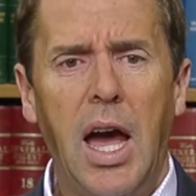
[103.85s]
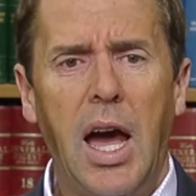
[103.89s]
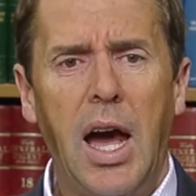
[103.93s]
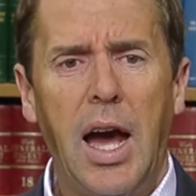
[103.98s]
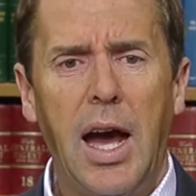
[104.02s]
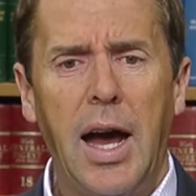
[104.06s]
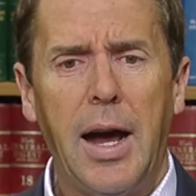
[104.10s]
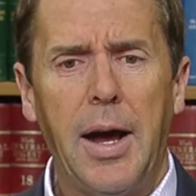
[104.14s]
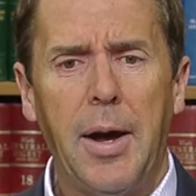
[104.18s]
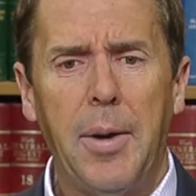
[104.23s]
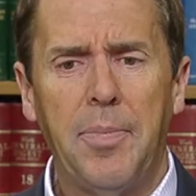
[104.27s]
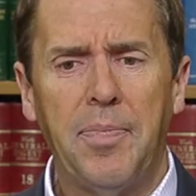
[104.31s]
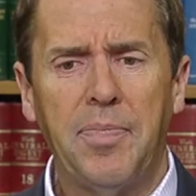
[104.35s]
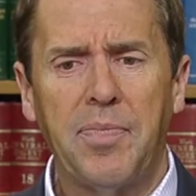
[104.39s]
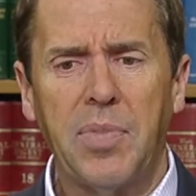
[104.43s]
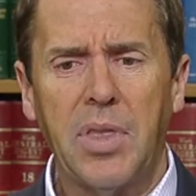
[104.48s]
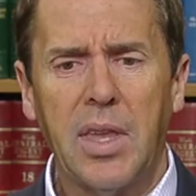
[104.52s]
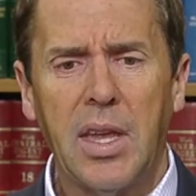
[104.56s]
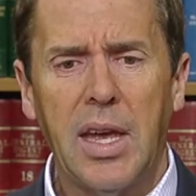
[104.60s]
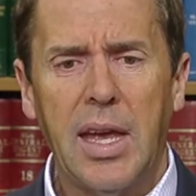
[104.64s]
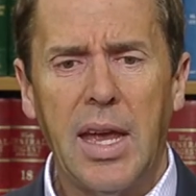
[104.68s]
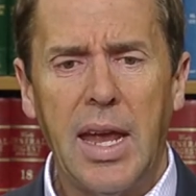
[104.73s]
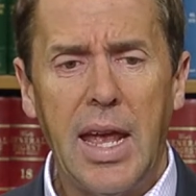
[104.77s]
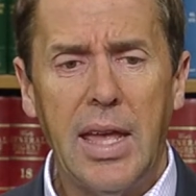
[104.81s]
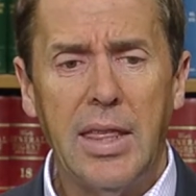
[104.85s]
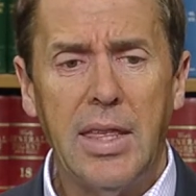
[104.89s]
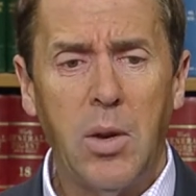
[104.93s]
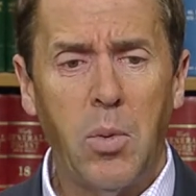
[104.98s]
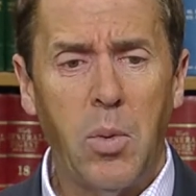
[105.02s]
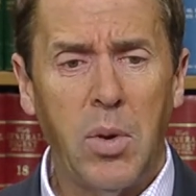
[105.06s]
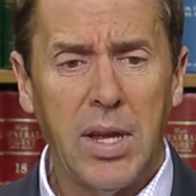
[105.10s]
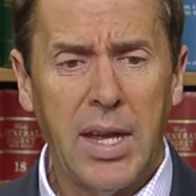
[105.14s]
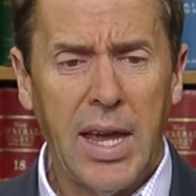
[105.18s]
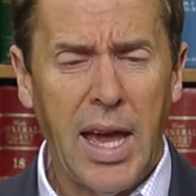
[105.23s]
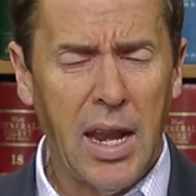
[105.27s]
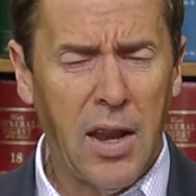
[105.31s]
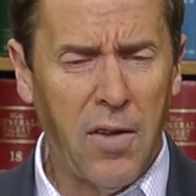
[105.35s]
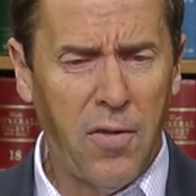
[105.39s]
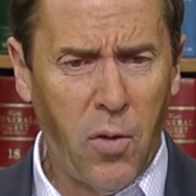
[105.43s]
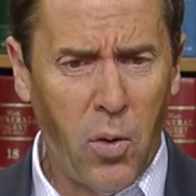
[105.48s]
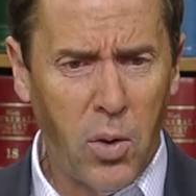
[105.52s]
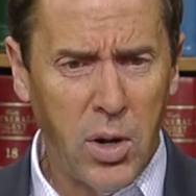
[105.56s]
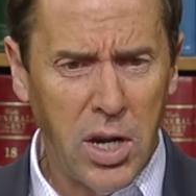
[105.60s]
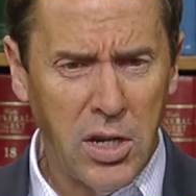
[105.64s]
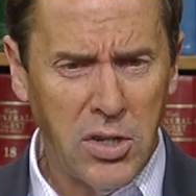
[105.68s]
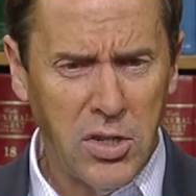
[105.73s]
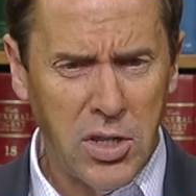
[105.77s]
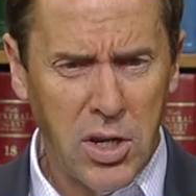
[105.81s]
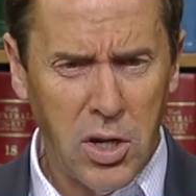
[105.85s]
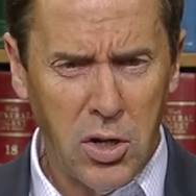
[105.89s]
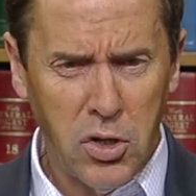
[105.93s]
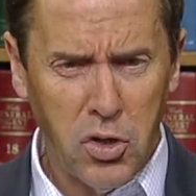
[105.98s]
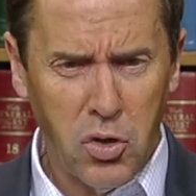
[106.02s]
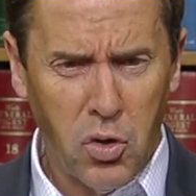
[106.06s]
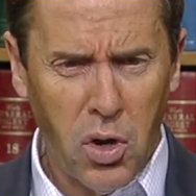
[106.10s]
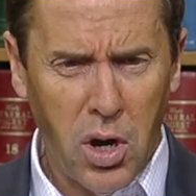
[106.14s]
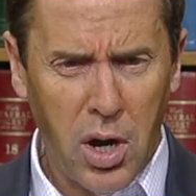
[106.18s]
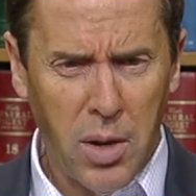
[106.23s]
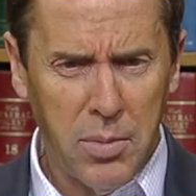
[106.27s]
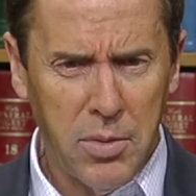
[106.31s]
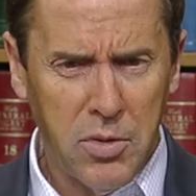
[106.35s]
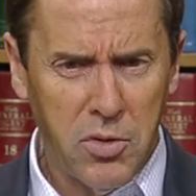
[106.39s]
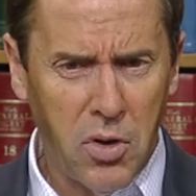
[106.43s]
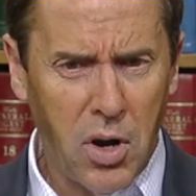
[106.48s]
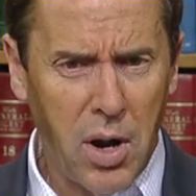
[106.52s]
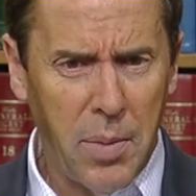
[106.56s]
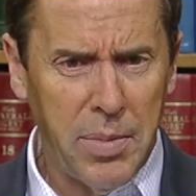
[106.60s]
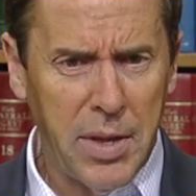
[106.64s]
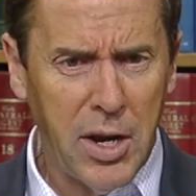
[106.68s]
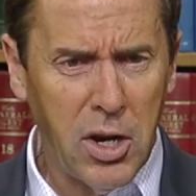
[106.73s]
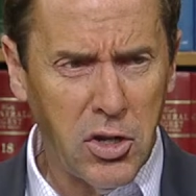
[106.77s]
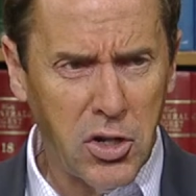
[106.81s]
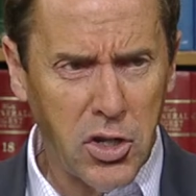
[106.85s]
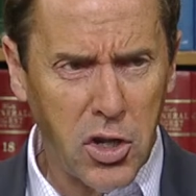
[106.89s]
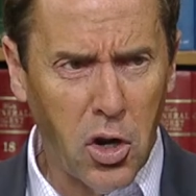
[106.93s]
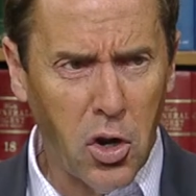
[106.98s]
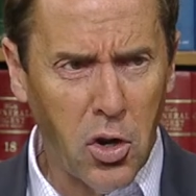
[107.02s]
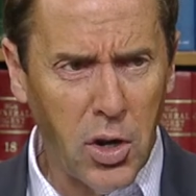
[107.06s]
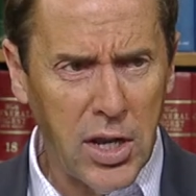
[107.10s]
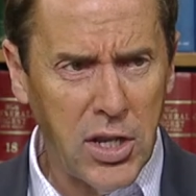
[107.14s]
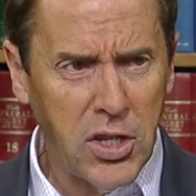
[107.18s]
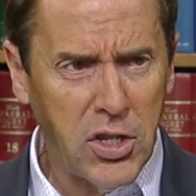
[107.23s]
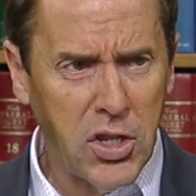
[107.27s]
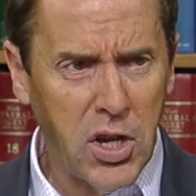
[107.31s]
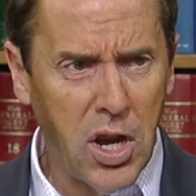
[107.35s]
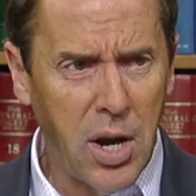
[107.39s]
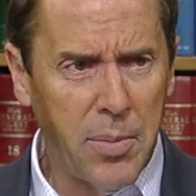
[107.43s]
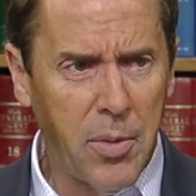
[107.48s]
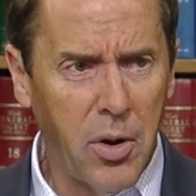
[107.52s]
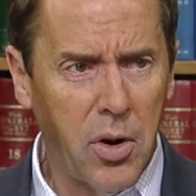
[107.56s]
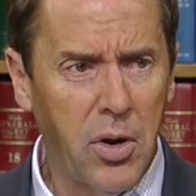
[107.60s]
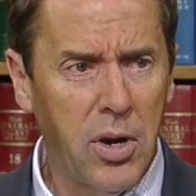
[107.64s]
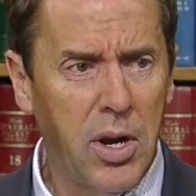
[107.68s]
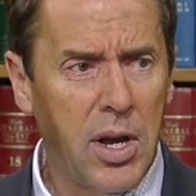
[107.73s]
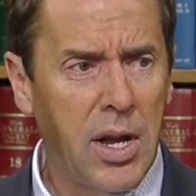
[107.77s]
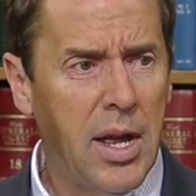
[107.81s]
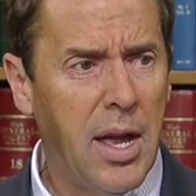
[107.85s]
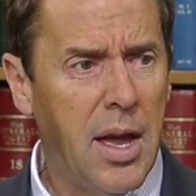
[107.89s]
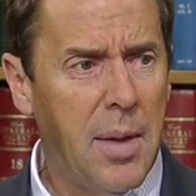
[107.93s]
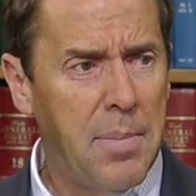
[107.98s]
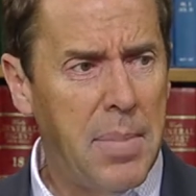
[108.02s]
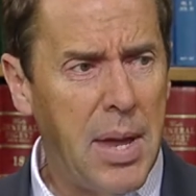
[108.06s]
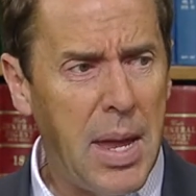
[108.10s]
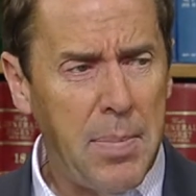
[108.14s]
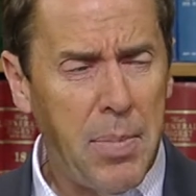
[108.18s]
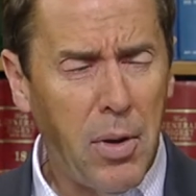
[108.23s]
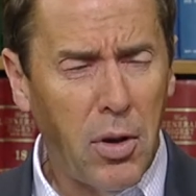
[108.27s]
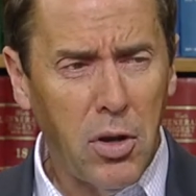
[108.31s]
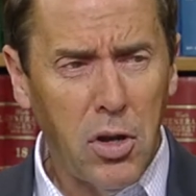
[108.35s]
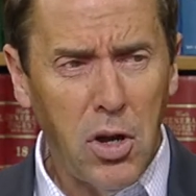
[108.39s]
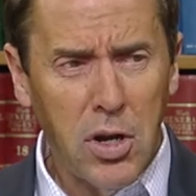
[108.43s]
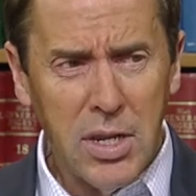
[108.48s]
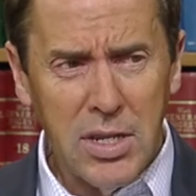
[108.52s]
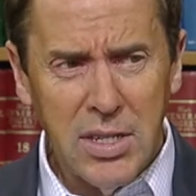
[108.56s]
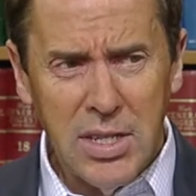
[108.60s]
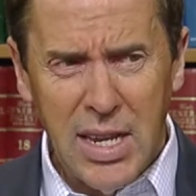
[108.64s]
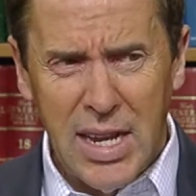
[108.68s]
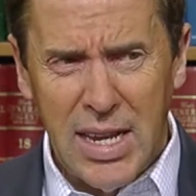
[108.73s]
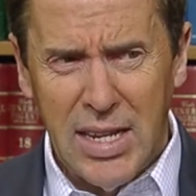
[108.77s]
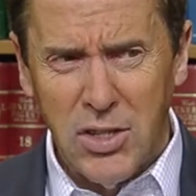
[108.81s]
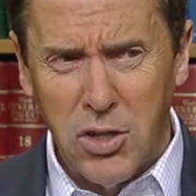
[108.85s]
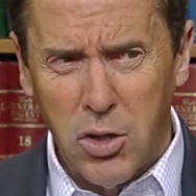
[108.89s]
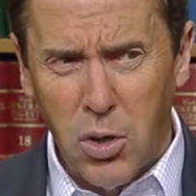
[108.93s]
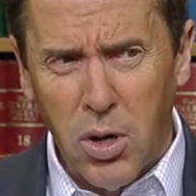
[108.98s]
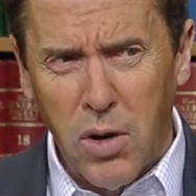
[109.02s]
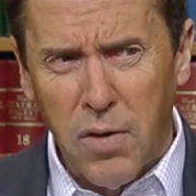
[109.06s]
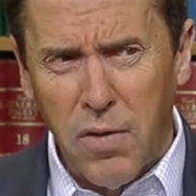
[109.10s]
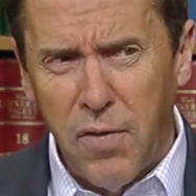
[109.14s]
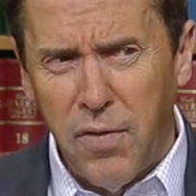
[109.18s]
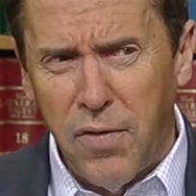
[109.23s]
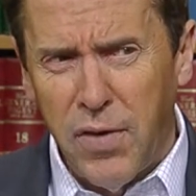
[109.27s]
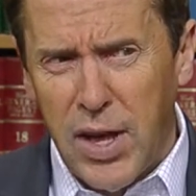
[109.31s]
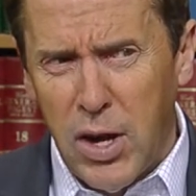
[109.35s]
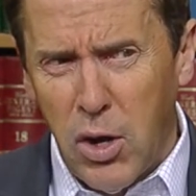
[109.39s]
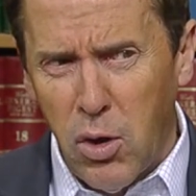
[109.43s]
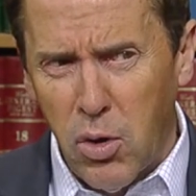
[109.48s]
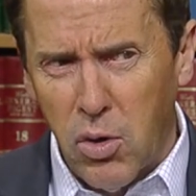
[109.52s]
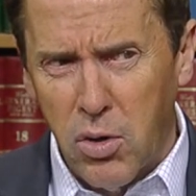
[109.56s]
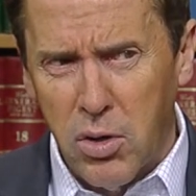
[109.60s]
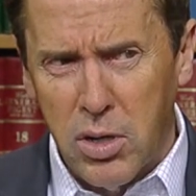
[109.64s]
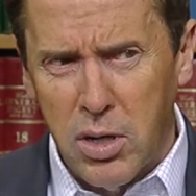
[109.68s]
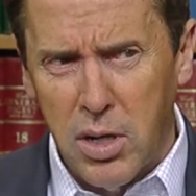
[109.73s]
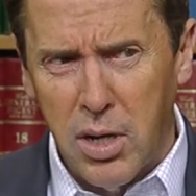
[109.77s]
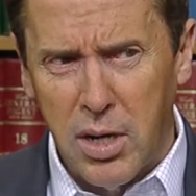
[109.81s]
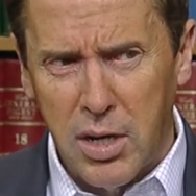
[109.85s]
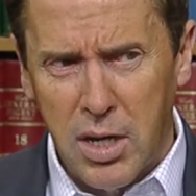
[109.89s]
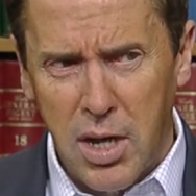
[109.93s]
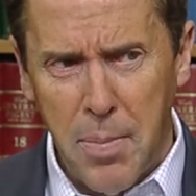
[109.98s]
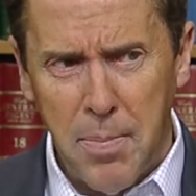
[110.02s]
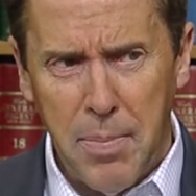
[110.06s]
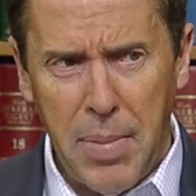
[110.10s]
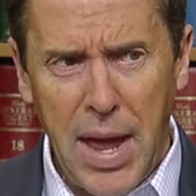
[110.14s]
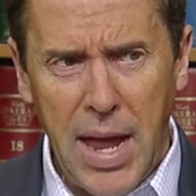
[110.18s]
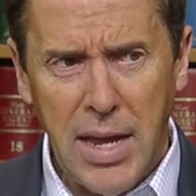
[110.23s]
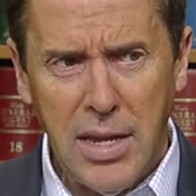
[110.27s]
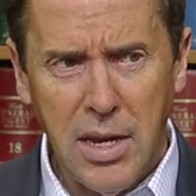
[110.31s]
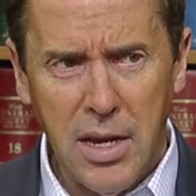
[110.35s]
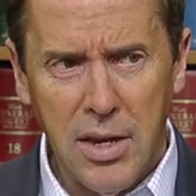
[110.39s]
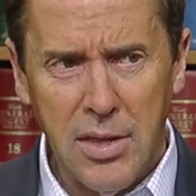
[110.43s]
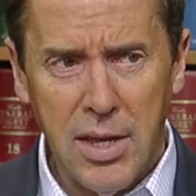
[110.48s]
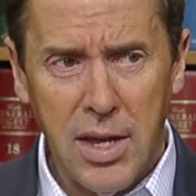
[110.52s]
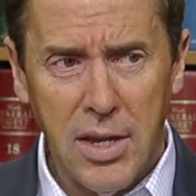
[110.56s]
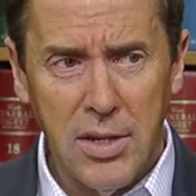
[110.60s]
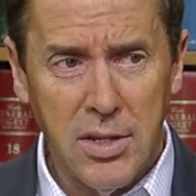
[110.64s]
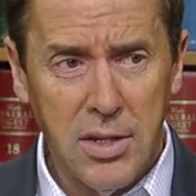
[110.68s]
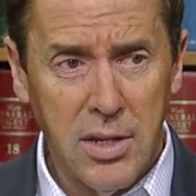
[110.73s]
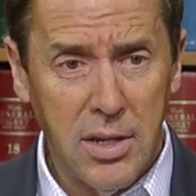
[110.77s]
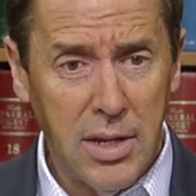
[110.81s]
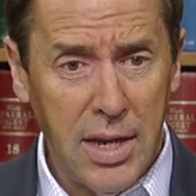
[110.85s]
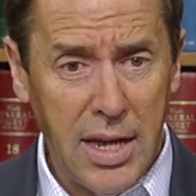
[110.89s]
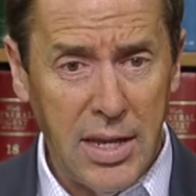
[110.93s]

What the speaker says: And then when California's there dropped theirs early summer, people looked and said, is there a federal companion to this?